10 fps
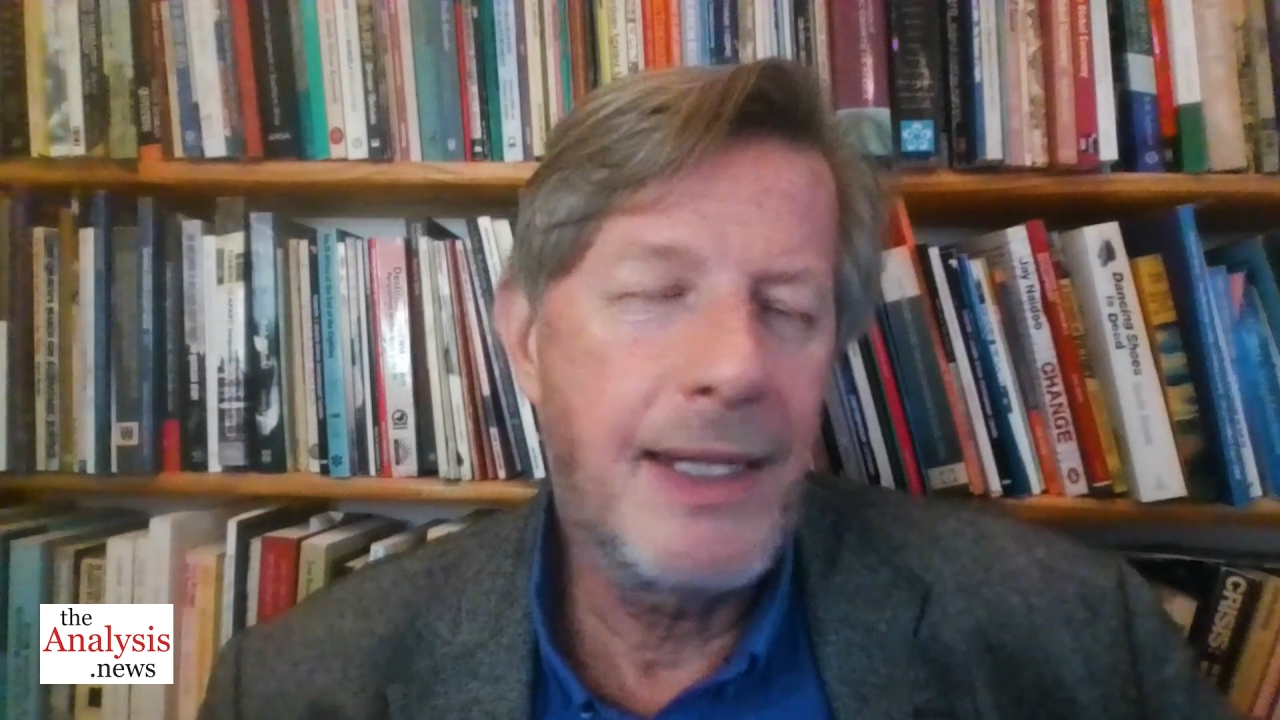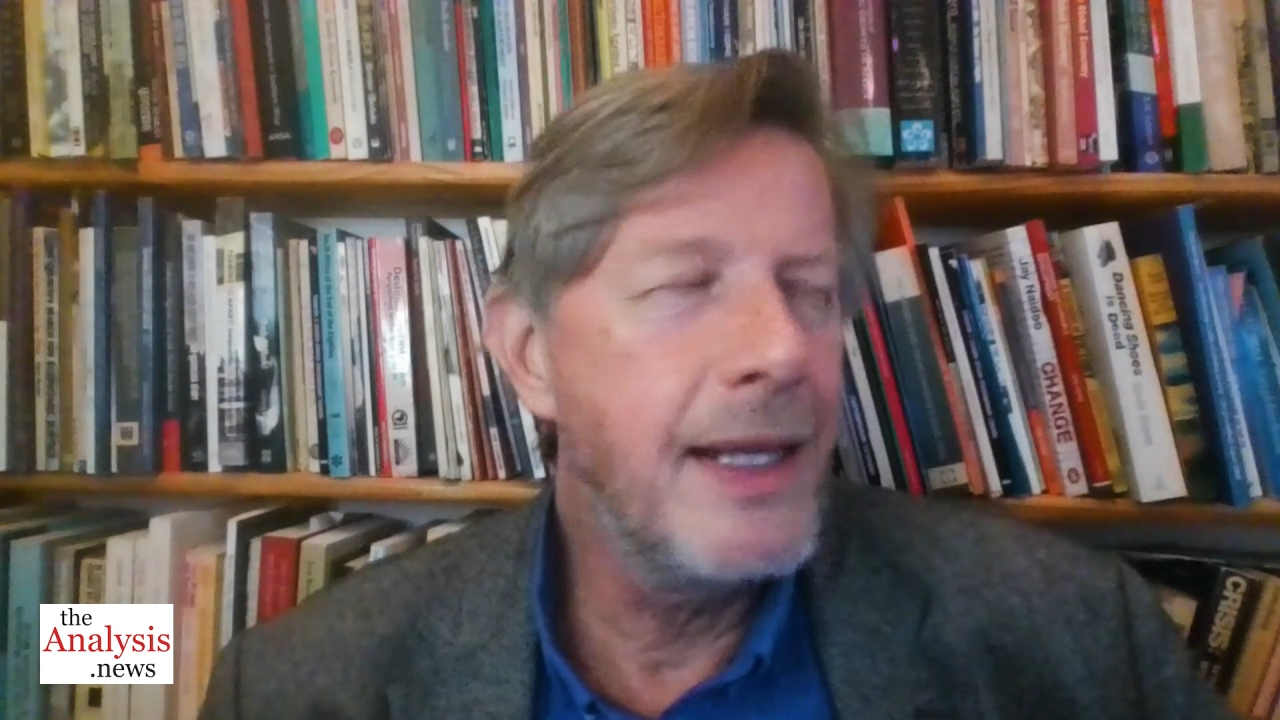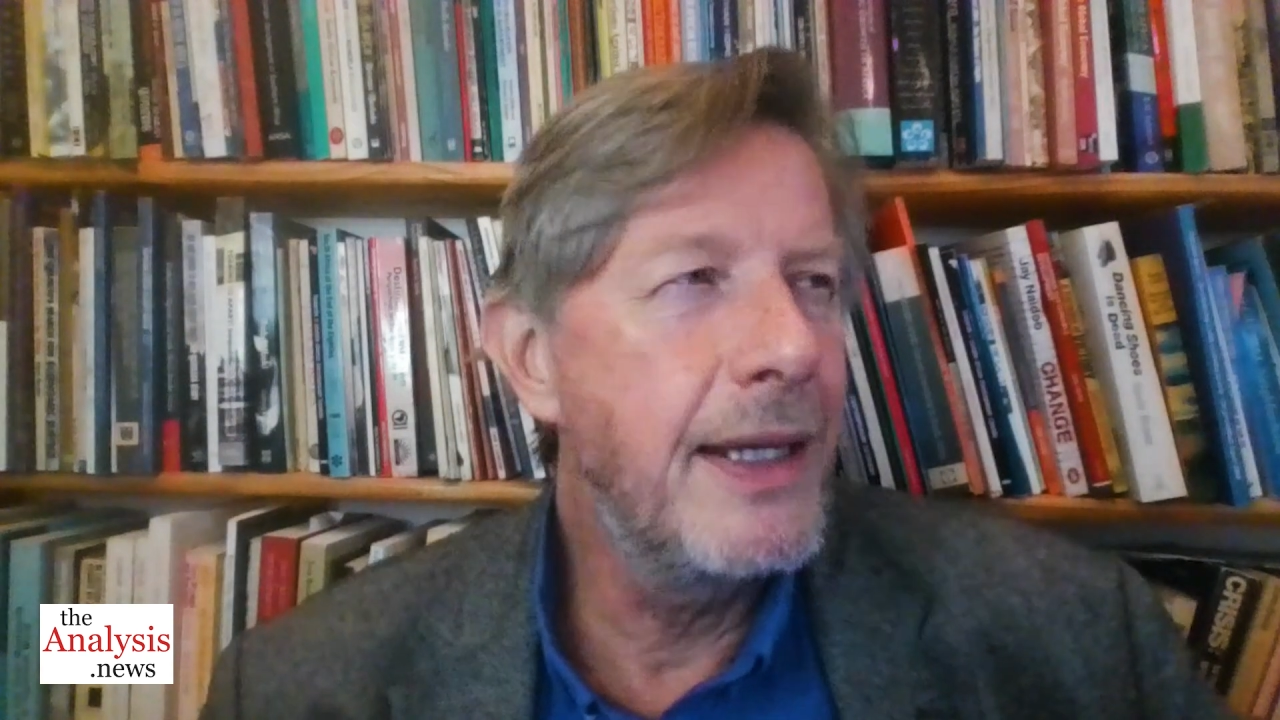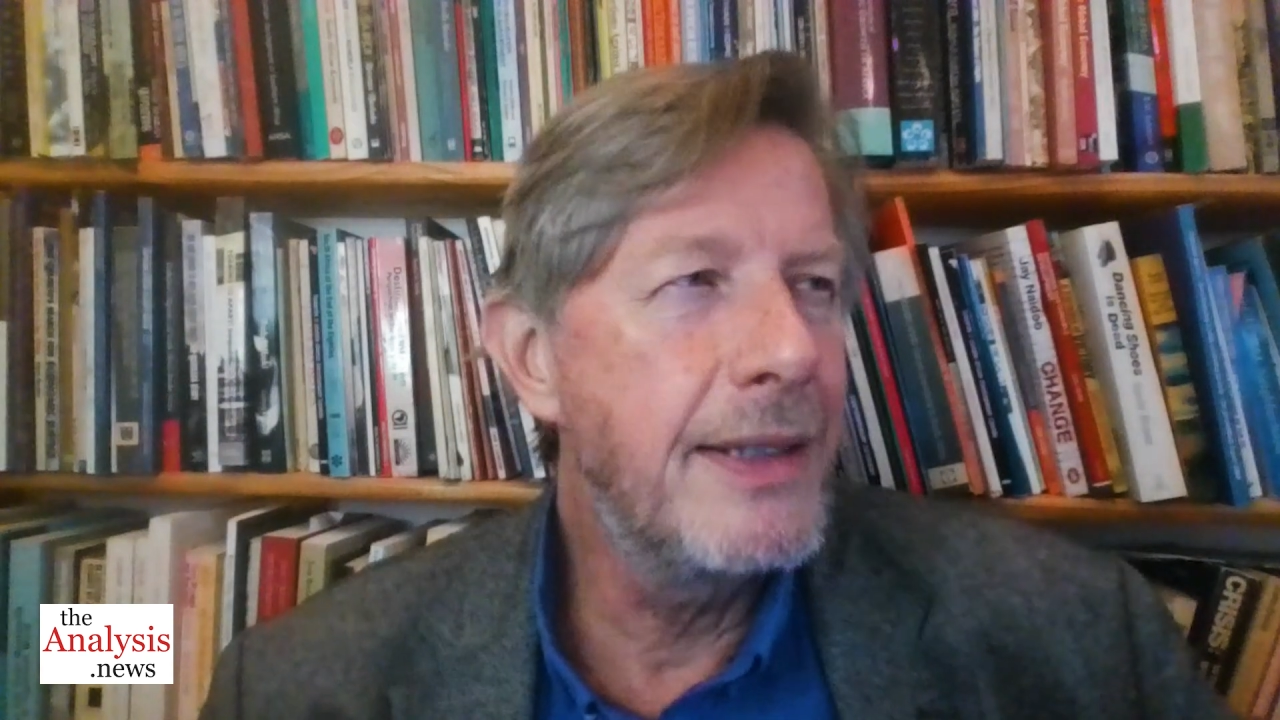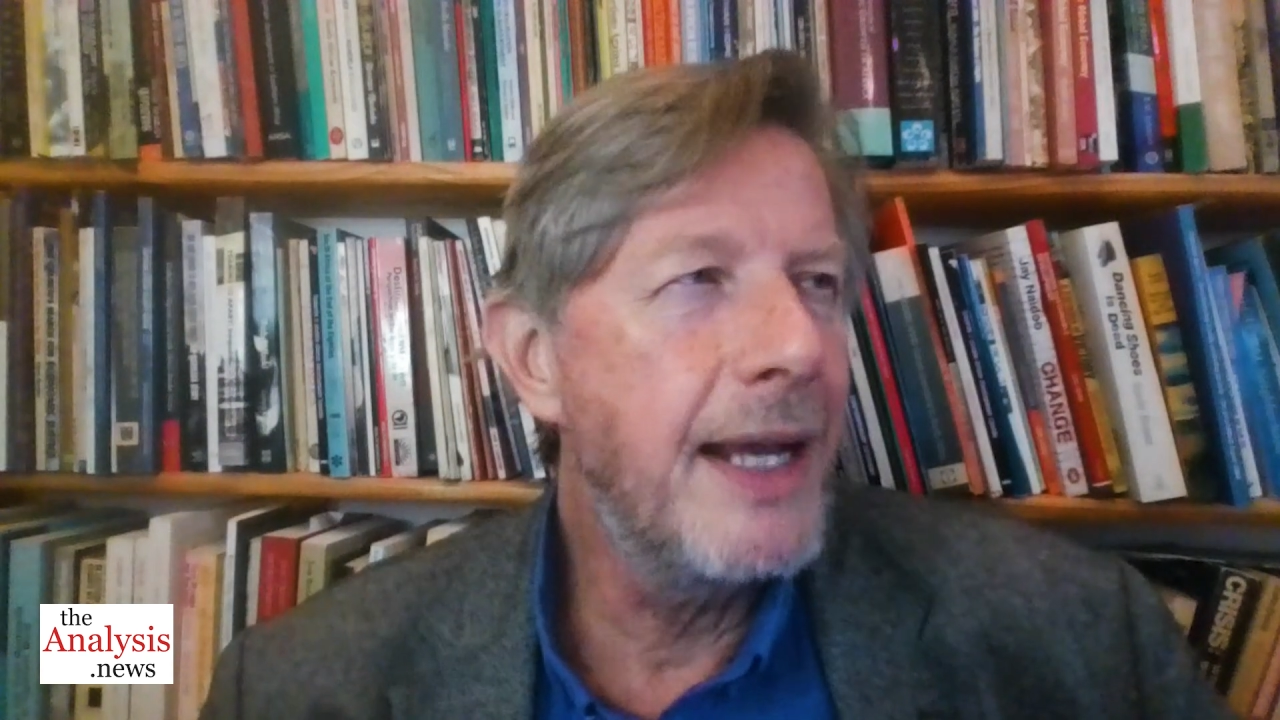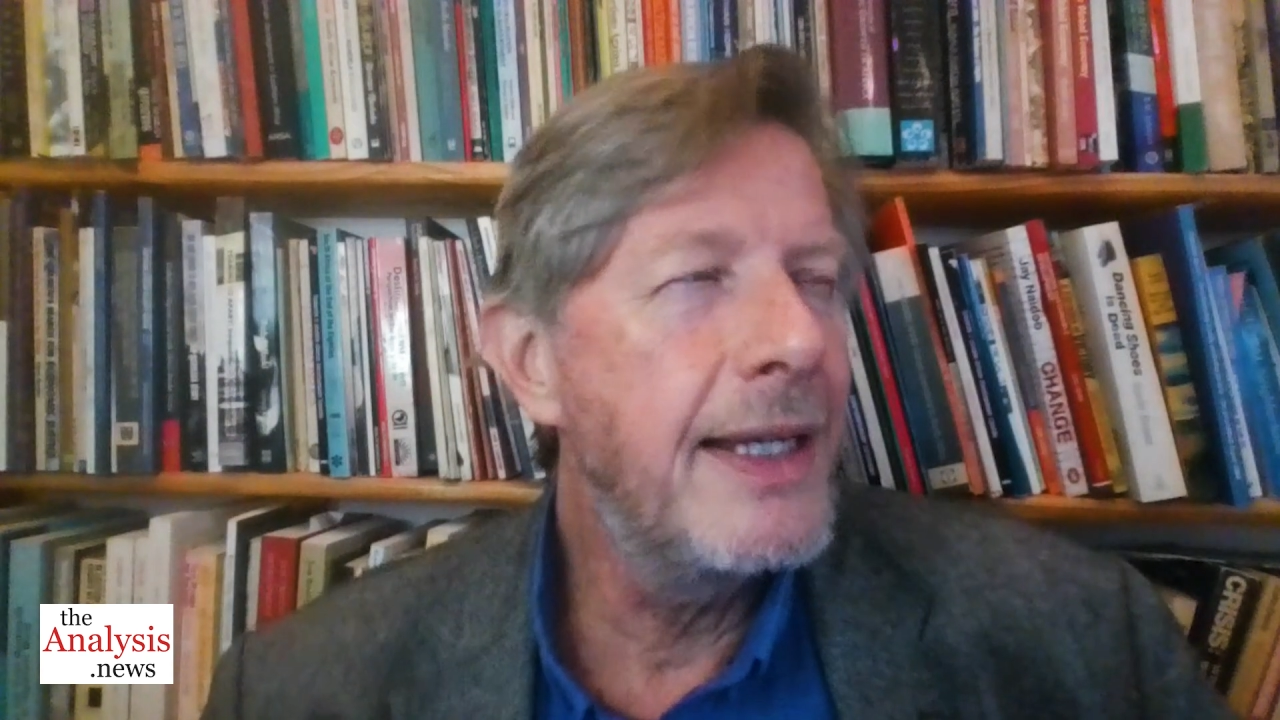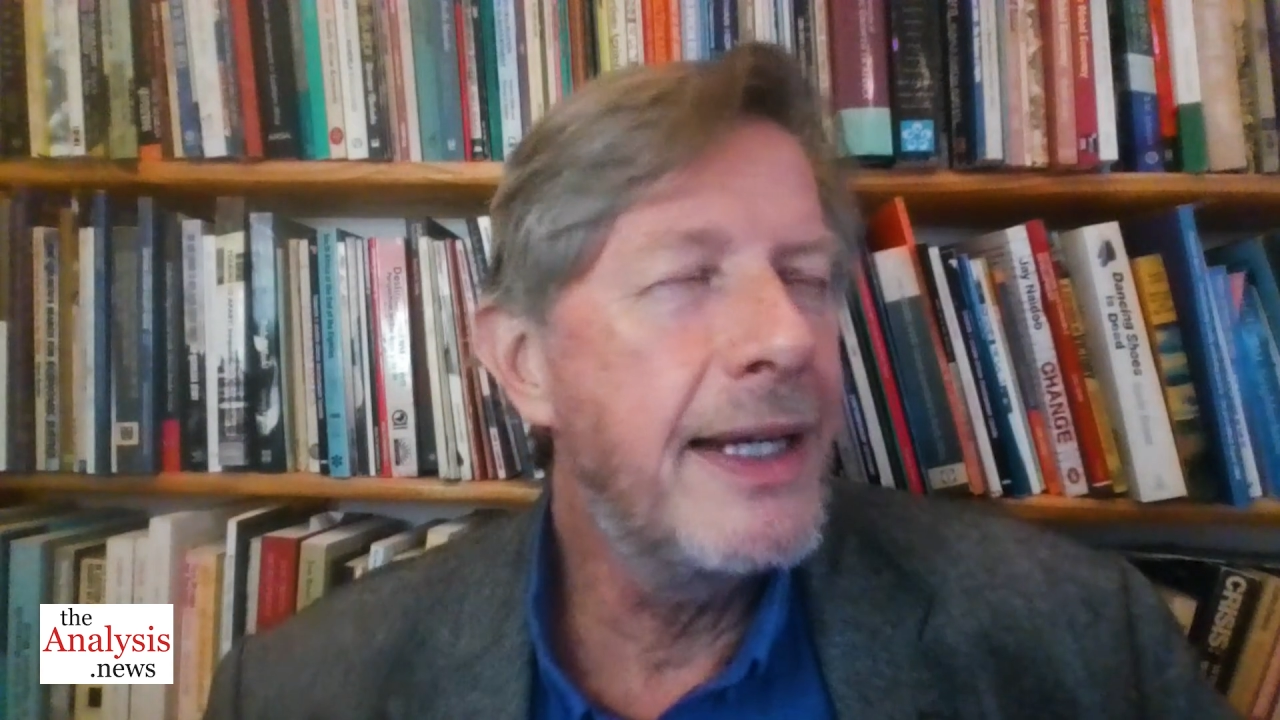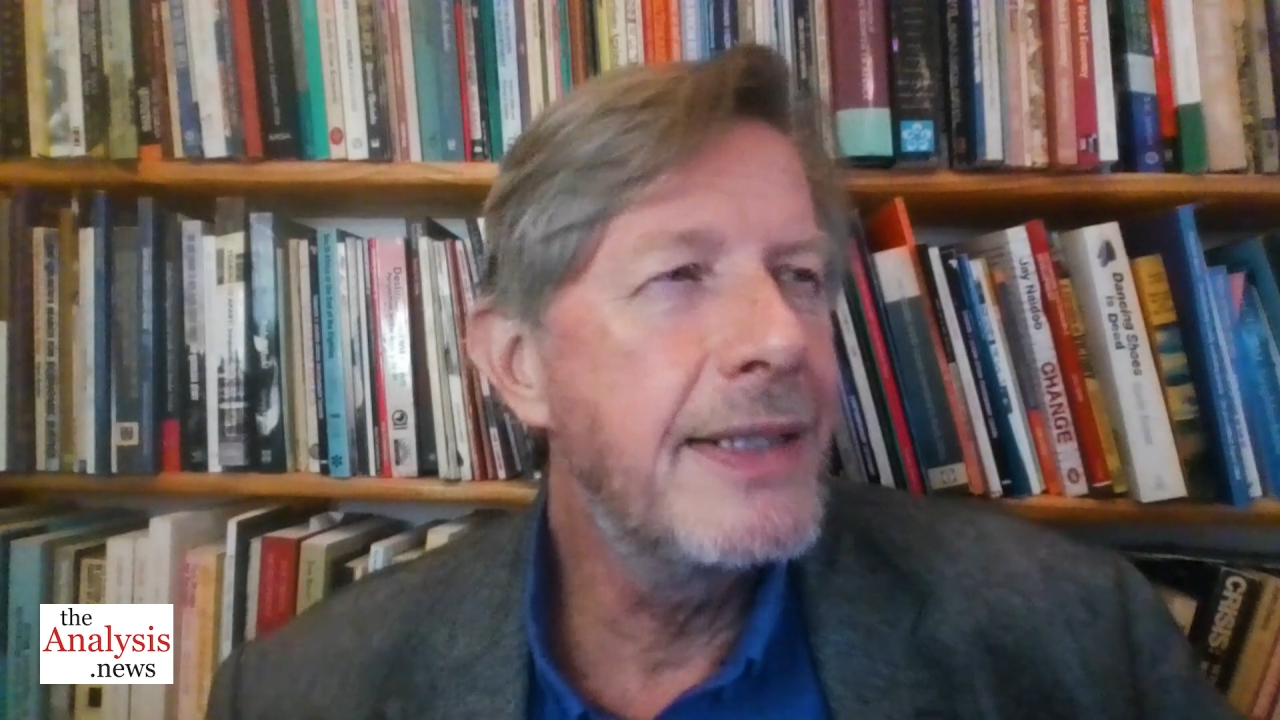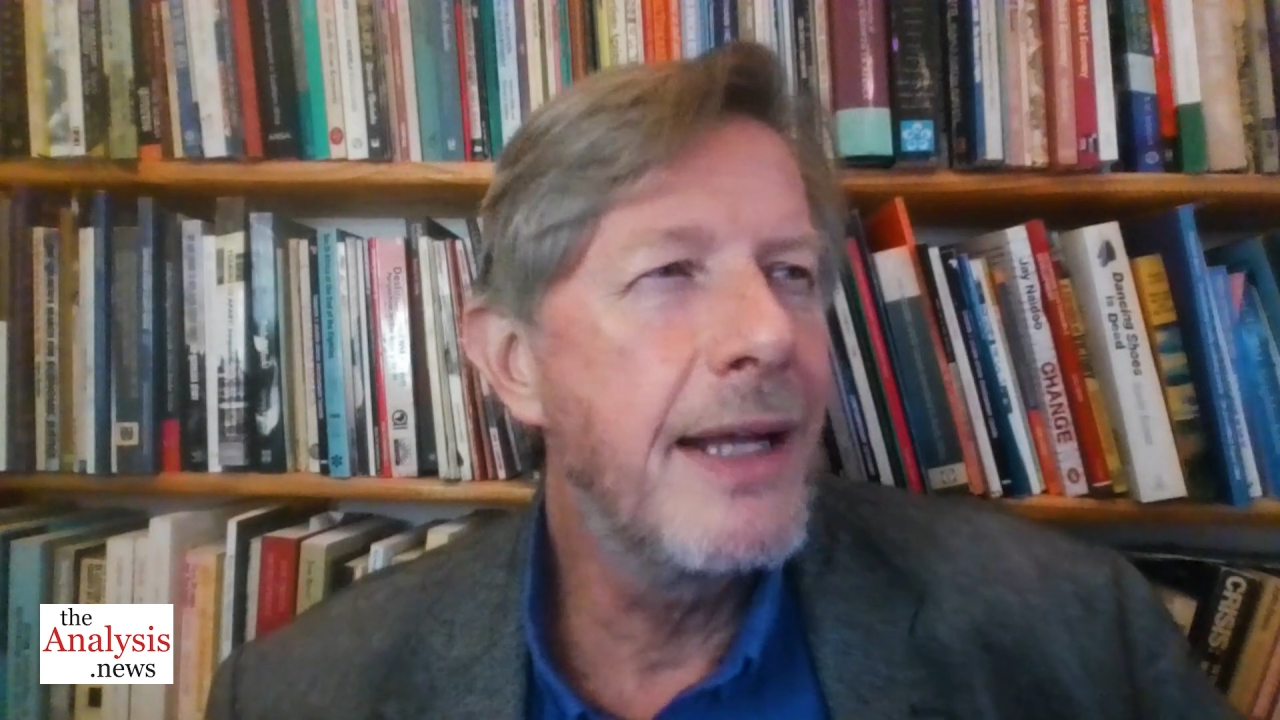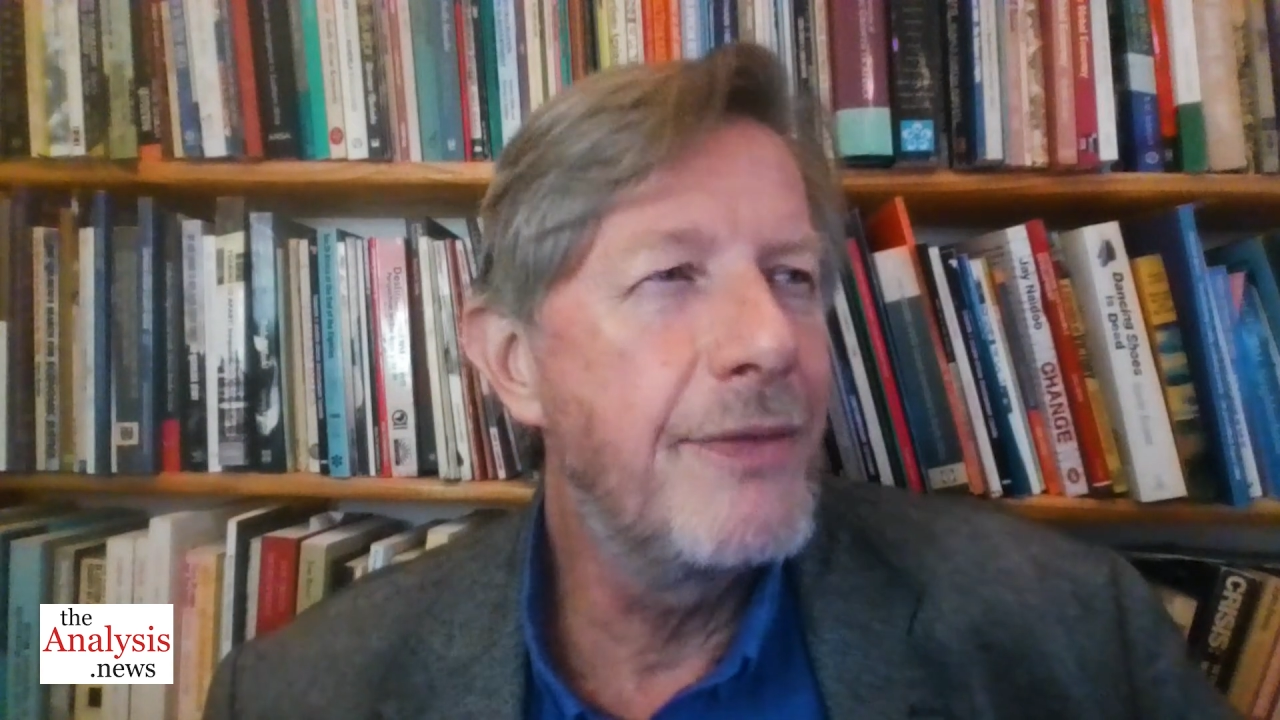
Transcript: it, Talia,